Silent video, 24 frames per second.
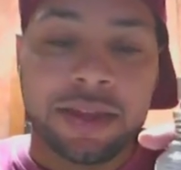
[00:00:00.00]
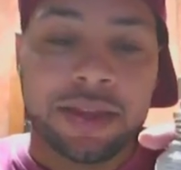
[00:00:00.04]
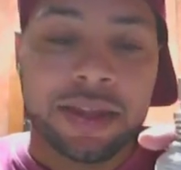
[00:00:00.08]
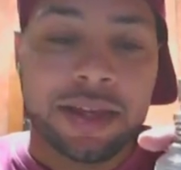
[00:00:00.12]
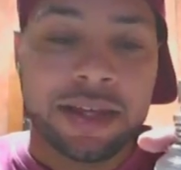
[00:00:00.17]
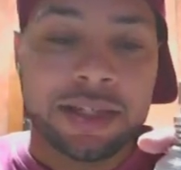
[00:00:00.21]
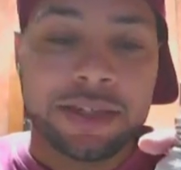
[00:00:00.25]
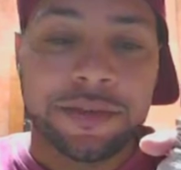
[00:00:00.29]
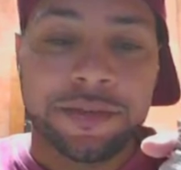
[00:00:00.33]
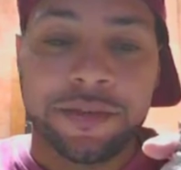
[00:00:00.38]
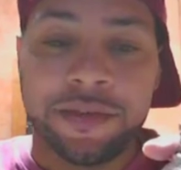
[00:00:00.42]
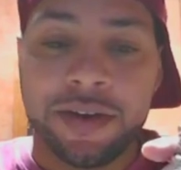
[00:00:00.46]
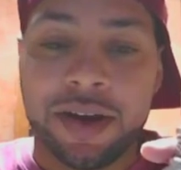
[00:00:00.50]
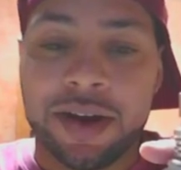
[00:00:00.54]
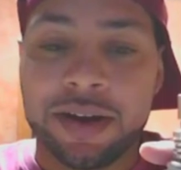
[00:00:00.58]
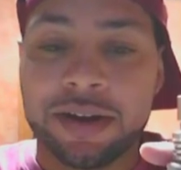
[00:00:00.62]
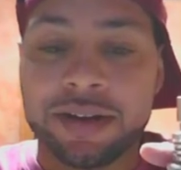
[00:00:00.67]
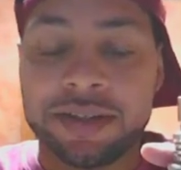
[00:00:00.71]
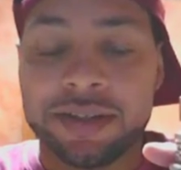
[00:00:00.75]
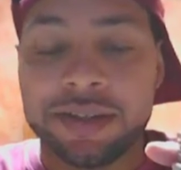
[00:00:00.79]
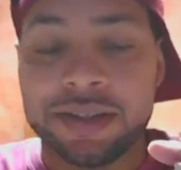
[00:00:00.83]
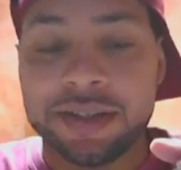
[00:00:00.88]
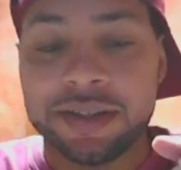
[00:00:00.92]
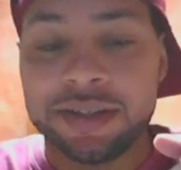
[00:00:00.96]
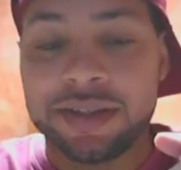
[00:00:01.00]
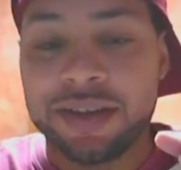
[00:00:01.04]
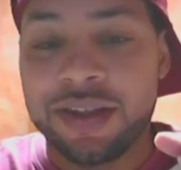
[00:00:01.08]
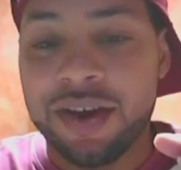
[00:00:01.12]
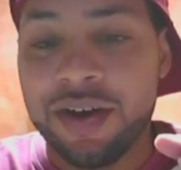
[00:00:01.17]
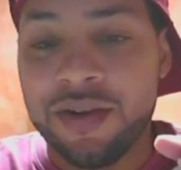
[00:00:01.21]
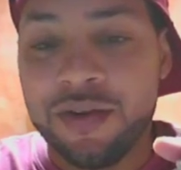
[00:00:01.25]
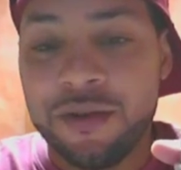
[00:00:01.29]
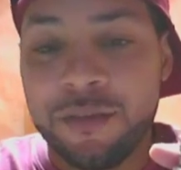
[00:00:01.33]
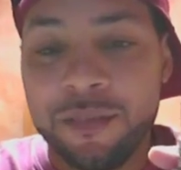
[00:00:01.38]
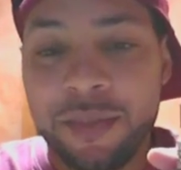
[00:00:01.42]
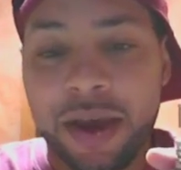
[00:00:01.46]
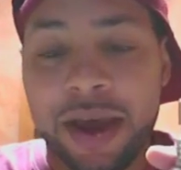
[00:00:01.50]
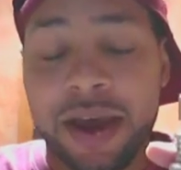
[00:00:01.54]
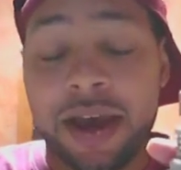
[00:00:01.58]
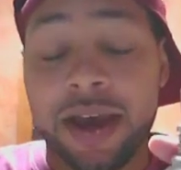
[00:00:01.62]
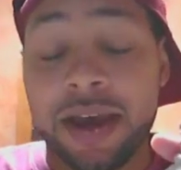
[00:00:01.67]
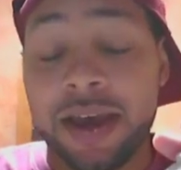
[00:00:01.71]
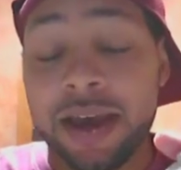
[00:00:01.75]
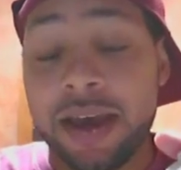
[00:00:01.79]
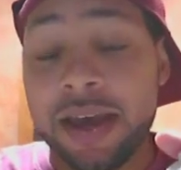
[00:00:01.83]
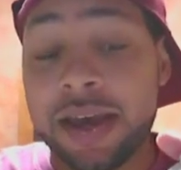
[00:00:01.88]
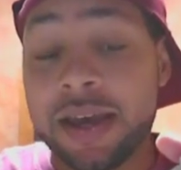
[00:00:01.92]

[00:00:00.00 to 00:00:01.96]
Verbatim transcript: This fragrance is dope, man.